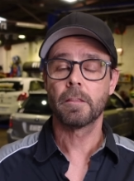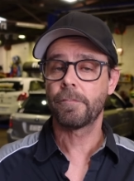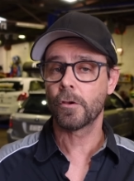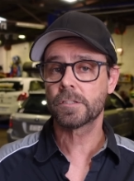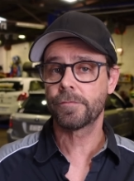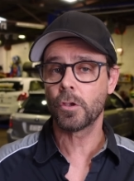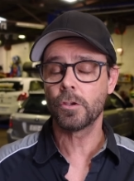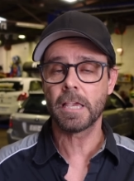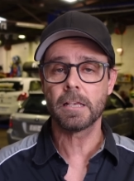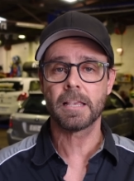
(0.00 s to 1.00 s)
The first few
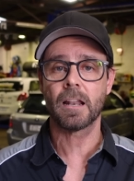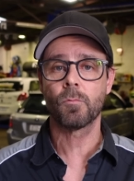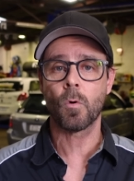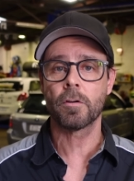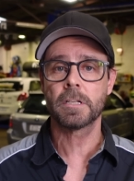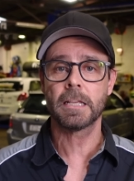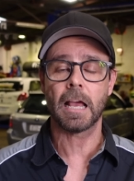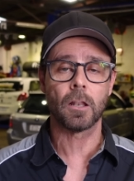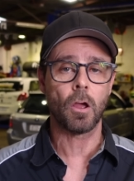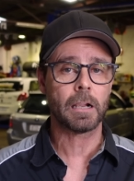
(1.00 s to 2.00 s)
years out of warranty
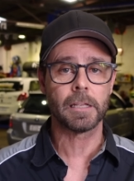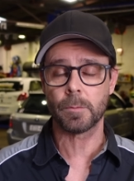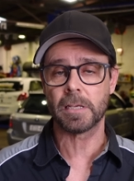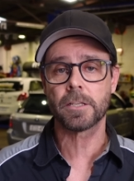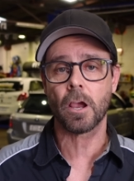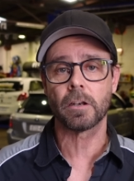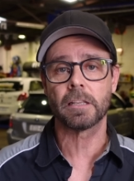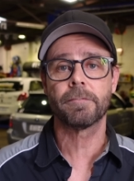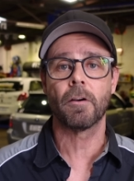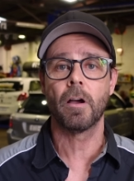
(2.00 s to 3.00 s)
are likely to be
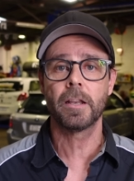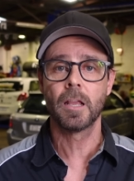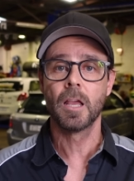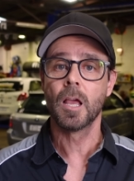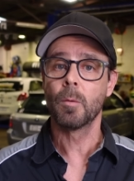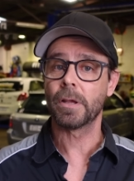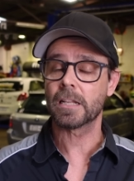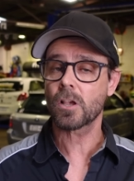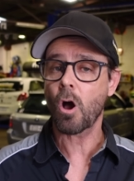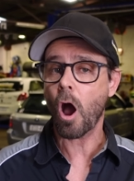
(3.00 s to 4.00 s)
totally fine but
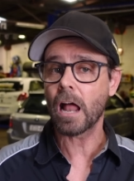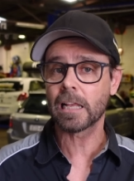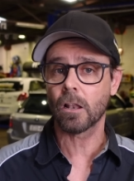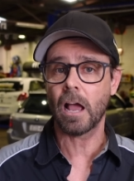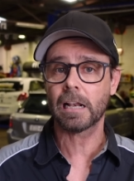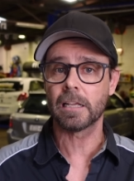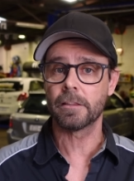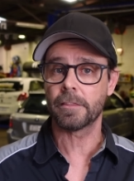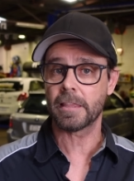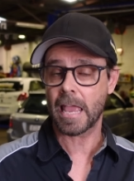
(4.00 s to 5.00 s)
it's highly likely
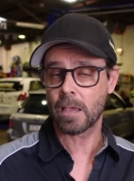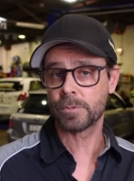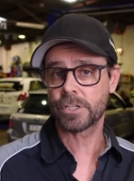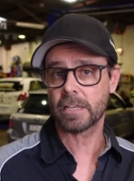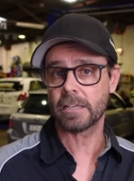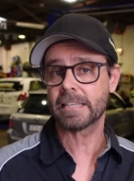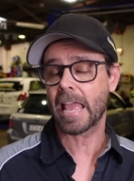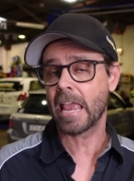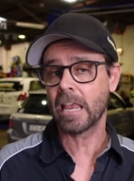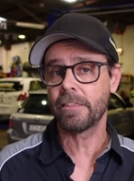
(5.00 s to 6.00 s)
that the MGs
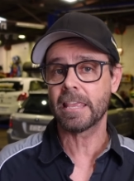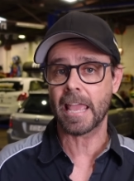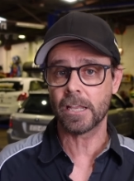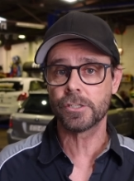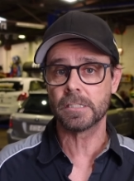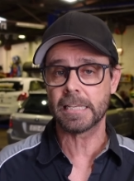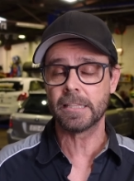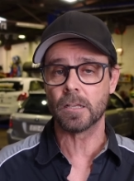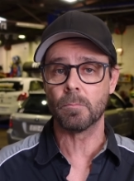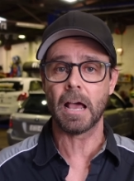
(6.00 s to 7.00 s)
and the engines
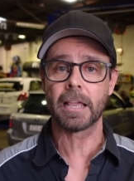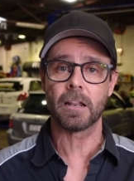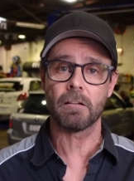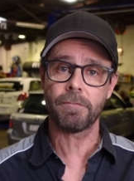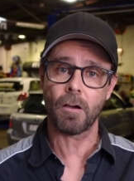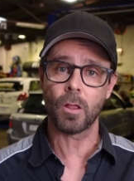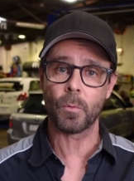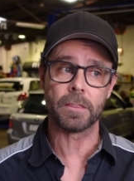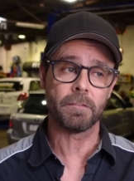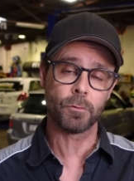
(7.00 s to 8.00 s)
in them are going to
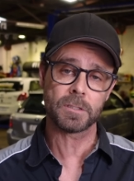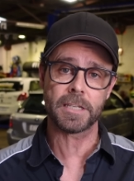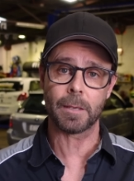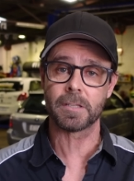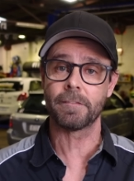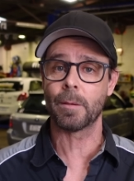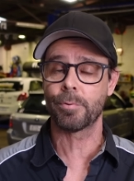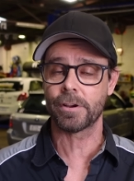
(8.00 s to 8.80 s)
follow in the footsteps of their